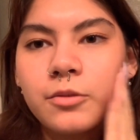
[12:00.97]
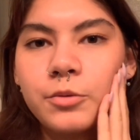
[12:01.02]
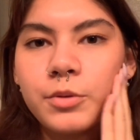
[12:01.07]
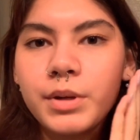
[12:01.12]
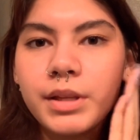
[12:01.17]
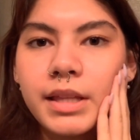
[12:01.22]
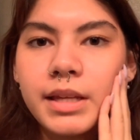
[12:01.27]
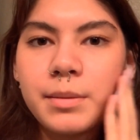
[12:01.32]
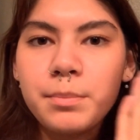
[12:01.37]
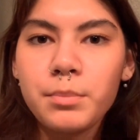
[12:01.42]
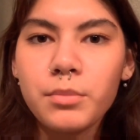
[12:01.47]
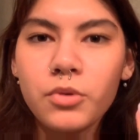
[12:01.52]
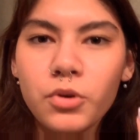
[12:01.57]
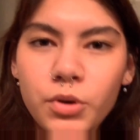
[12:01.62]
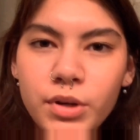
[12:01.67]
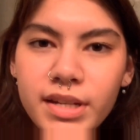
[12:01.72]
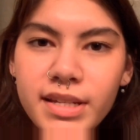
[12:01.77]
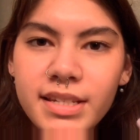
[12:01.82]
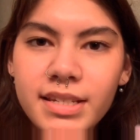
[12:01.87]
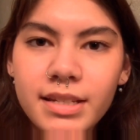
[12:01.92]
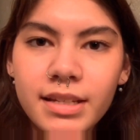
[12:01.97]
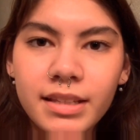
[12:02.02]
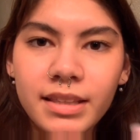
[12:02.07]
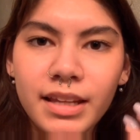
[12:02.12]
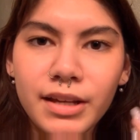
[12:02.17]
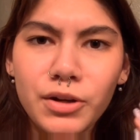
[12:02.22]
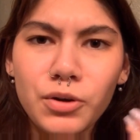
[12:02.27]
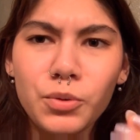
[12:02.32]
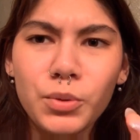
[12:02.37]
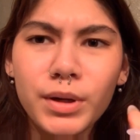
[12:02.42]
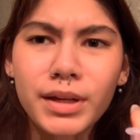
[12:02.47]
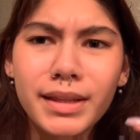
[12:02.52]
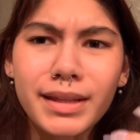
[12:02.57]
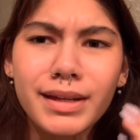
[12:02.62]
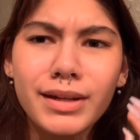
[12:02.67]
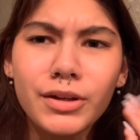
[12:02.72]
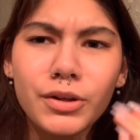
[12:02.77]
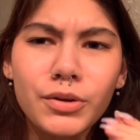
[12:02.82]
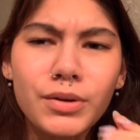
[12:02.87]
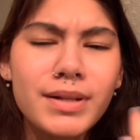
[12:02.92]
really moist and like oily
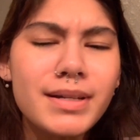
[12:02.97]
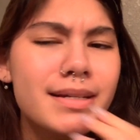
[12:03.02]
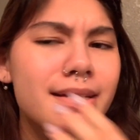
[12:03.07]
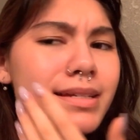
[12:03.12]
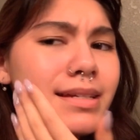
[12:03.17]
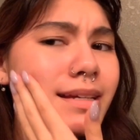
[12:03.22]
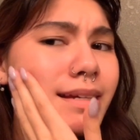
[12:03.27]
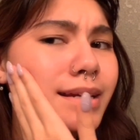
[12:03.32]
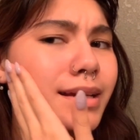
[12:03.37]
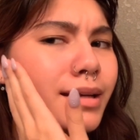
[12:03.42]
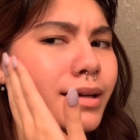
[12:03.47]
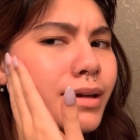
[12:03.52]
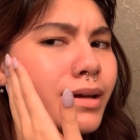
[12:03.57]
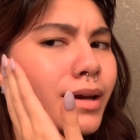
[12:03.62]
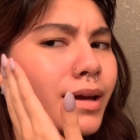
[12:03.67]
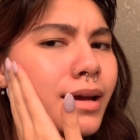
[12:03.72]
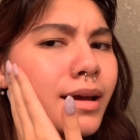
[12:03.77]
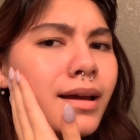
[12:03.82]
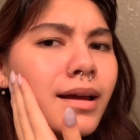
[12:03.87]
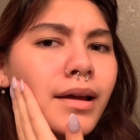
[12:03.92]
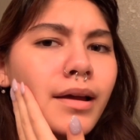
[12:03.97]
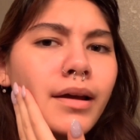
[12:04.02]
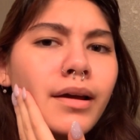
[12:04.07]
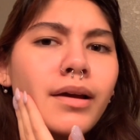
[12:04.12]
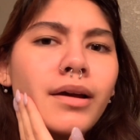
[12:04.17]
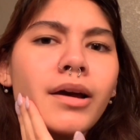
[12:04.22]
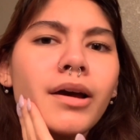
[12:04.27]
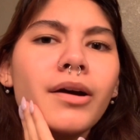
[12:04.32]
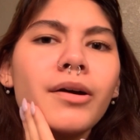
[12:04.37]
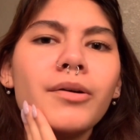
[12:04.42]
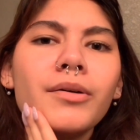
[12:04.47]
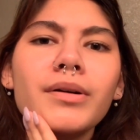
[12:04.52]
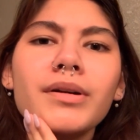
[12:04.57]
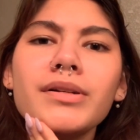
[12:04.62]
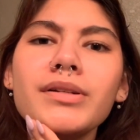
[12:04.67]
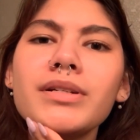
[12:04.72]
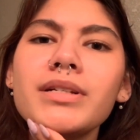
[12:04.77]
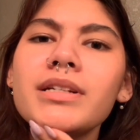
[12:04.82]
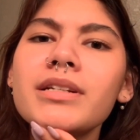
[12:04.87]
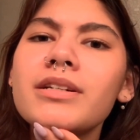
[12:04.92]
and greasy,
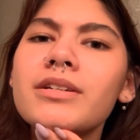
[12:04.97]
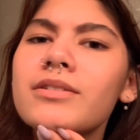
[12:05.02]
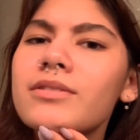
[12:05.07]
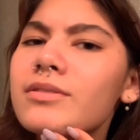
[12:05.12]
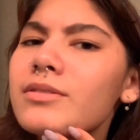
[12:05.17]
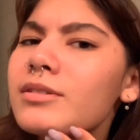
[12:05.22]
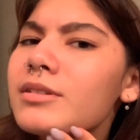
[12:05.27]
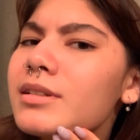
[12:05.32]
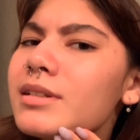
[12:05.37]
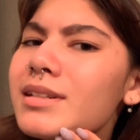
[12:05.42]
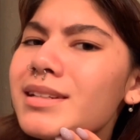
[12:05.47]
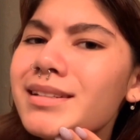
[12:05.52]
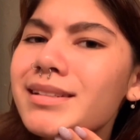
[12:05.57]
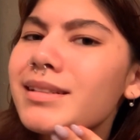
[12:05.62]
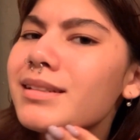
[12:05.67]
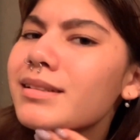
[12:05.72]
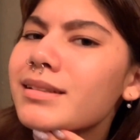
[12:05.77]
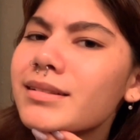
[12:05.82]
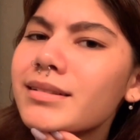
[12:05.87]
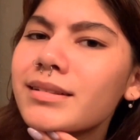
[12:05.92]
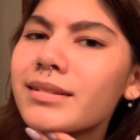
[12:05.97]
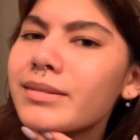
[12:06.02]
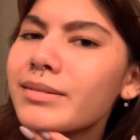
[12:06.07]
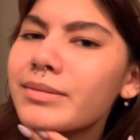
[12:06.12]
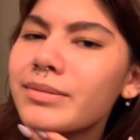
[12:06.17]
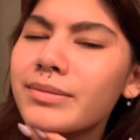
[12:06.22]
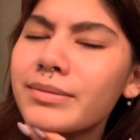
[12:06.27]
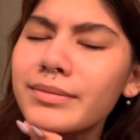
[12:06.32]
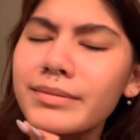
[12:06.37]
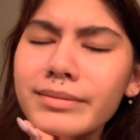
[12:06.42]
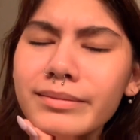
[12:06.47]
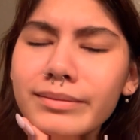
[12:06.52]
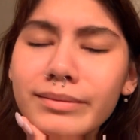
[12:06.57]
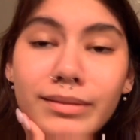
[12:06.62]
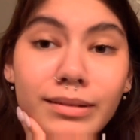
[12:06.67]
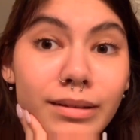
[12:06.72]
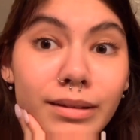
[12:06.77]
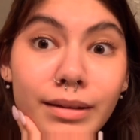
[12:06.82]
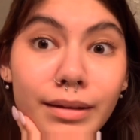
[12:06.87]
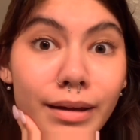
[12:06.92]
which you know isn't
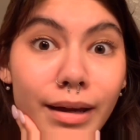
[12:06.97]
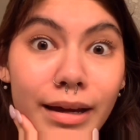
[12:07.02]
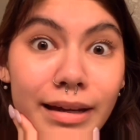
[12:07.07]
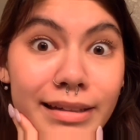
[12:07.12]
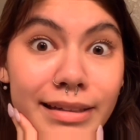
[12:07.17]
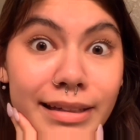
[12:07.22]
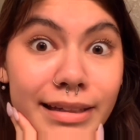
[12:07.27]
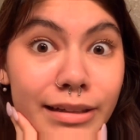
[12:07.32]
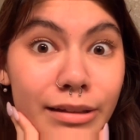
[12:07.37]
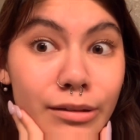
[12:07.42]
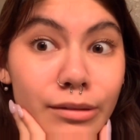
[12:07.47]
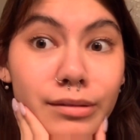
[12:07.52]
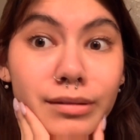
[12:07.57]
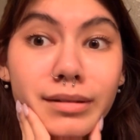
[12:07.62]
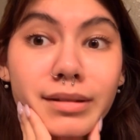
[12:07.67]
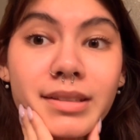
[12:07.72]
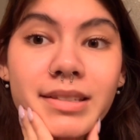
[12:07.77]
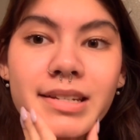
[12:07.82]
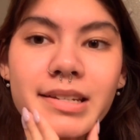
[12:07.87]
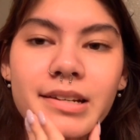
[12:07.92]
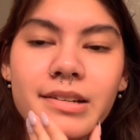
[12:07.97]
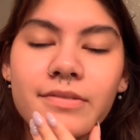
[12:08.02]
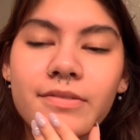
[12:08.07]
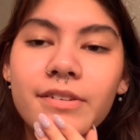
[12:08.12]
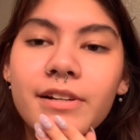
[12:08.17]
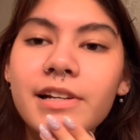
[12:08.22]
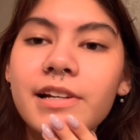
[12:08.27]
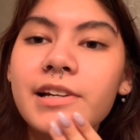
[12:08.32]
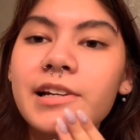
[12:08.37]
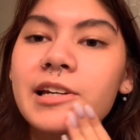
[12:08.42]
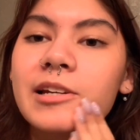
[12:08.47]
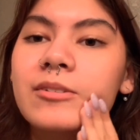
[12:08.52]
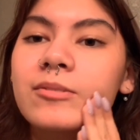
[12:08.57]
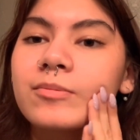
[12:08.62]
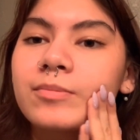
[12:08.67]
ideal. It's not very